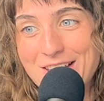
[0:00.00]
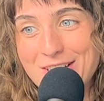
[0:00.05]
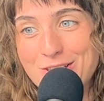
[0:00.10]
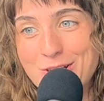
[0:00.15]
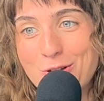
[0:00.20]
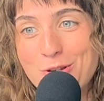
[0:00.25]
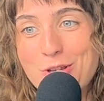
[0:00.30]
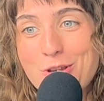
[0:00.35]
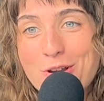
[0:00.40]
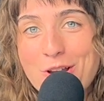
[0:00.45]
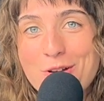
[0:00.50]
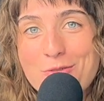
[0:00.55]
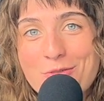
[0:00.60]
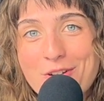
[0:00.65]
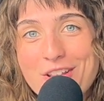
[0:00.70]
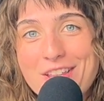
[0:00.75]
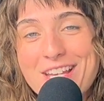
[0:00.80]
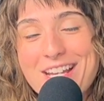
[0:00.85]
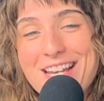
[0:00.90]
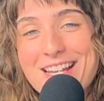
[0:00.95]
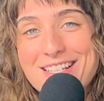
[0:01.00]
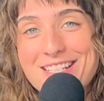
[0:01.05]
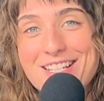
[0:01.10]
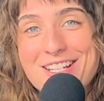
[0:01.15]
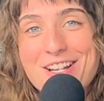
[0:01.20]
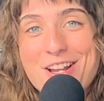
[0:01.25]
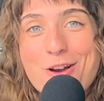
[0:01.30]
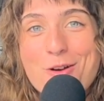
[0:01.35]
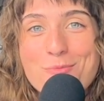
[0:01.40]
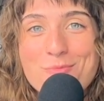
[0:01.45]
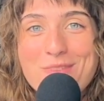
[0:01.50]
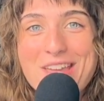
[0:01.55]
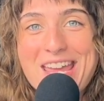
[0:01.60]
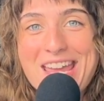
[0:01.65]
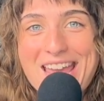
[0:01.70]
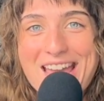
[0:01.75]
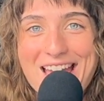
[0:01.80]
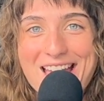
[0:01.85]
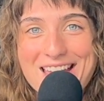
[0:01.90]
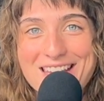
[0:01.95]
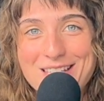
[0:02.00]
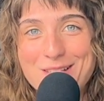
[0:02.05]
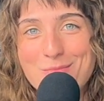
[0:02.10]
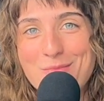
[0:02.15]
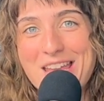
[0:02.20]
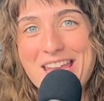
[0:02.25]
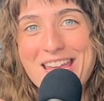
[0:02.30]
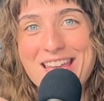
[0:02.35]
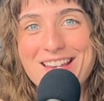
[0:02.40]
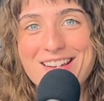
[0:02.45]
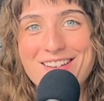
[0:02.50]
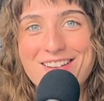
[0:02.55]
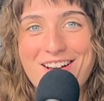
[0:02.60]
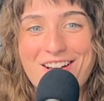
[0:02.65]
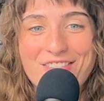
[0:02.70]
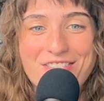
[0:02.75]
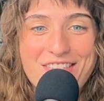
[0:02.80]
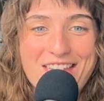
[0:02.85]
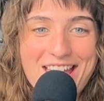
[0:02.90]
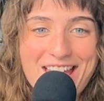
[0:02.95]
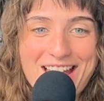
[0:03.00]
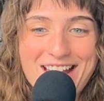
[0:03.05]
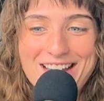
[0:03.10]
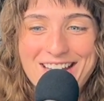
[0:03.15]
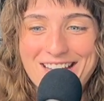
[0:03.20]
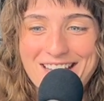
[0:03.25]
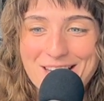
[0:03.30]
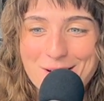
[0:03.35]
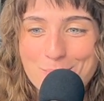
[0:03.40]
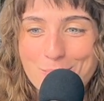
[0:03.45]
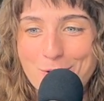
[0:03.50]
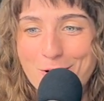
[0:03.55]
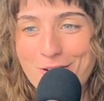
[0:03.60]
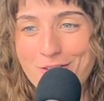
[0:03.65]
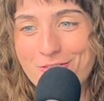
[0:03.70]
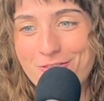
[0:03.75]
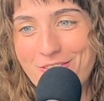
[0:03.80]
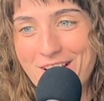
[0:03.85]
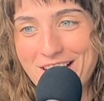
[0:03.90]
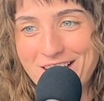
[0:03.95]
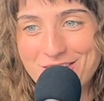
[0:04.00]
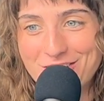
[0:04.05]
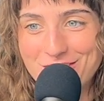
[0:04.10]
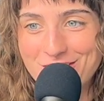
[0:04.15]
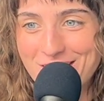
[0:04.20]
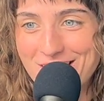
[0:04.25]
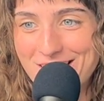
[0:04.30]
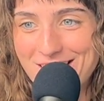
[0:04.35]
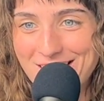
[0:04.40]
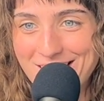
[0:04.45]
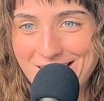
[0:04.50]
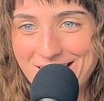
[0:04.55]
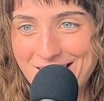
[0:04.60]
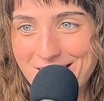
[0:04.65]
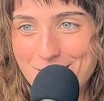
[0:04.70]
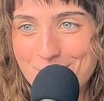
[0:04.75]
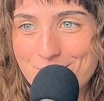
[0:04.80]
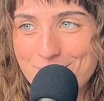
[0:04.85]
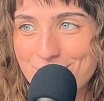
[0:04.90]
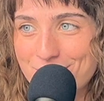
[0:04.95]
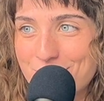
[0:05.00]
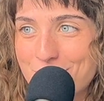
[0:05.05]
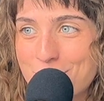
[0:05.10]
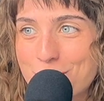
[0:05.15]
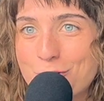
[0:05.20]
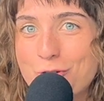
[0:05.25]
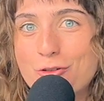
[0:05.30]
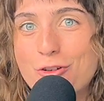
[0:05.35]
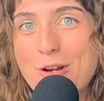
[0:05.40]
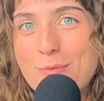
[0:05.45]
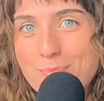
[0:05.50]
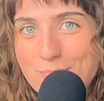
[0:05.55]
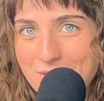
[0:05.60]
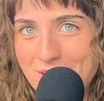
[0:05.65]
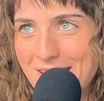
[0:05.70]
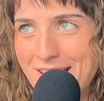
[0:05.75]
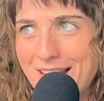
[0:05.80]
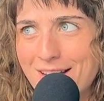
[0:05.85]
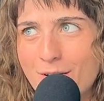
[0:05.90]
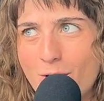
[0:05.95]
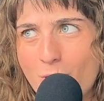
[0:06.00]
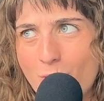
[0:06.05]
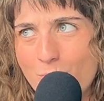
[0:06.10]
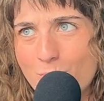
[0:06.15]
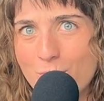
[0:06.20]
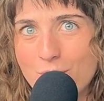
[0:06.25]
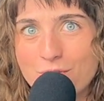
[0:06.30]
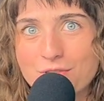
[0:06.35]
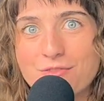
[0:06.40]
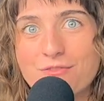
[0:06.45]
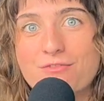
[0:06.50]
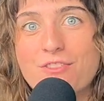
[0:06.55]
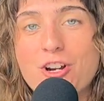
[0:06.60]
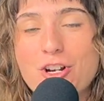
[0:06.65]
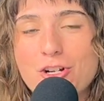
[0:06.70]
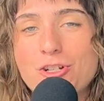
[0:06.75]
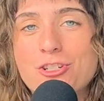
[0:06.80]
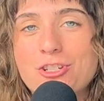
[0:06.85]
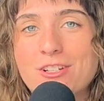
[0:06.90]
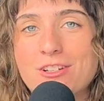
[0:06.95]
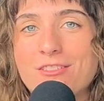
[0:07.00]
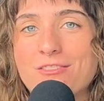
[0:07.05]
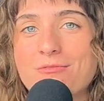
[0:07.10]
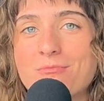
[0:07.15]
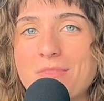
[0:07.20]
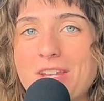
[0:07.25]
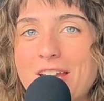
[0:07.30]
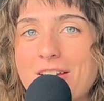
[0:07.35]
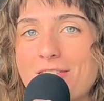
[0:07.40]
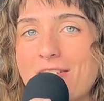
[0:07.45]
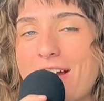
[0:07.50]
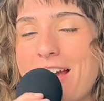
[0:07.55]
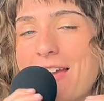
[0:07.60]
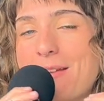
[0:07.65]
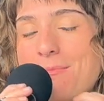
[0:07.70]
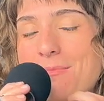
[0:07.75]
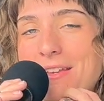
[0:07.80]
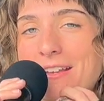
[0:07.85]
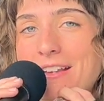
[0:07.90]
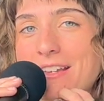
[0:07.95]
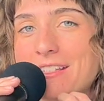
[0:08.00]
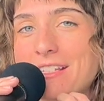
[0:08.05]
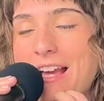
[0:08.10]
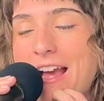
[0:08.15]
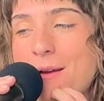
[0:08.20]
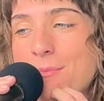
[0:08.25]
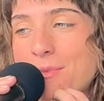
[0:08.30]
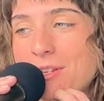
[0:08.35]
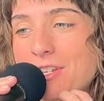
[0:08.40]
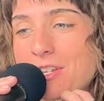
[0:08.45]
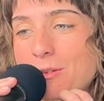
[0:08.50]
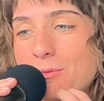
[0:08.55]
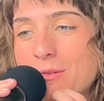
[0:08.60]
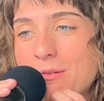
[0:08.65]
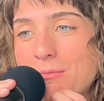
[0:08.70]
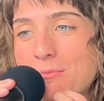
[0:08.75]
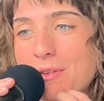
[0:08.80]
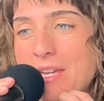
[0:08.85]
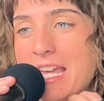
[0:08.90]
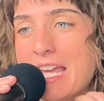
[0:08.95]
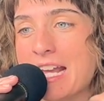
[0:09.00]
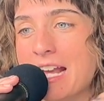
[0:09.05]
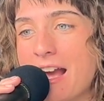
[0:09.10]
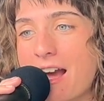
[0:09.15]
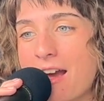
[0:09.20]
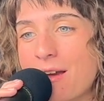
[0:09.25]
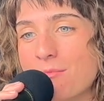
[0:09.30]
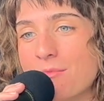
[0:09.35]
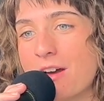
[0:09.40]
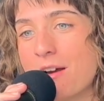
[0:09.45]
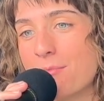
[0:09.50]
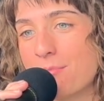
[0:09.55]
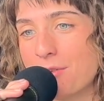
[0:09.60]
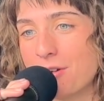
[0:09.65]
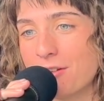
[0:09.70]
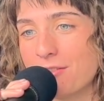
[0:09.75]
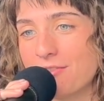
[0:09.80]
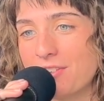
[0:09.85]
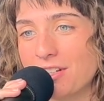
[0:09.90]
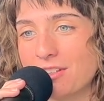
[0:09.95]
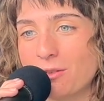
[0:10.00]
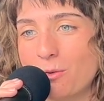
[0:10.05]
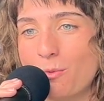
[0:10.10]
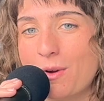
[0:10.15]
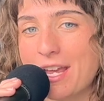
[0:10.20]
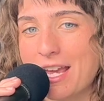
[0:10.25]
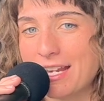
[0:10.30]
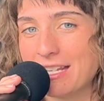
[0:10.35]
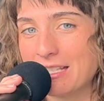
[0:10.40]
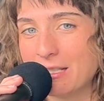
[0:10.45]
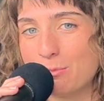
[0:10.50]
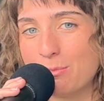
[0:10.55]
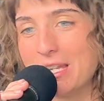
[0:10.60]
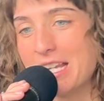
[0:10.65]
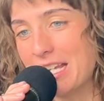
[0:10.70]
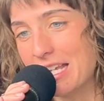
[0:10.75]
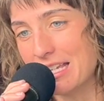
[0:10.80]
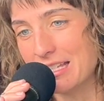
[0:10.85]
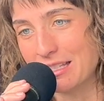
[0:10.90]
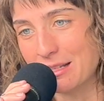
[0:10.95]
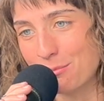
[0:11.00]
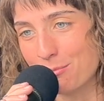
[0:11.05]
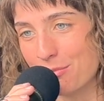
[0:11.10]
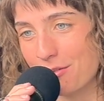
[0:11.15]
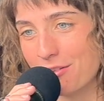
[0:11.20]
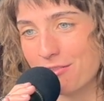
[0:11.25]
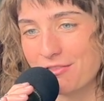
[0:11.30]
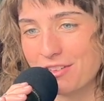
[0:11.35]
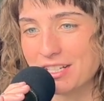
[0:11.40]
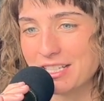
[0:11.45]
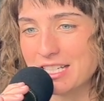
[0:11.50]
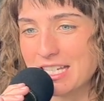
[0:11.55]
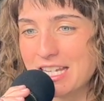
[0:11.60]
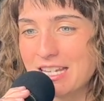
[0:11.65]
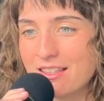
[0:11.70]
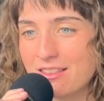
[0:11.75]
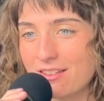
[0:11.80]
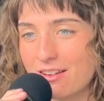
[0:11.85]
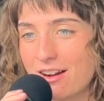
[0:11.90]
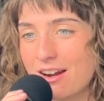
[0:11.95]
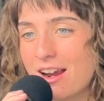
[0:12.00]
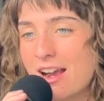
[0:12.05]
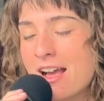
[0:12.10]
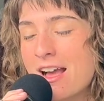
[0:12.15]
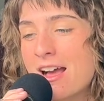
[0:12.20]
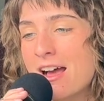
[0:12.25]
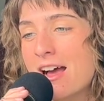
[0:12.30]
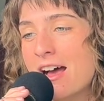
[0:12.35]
So you can really get to know me as me and not the edited perfection, scripted almost version of me, right? Because I'm a human being. I'm not perfect. The way I speak isn't perfect either.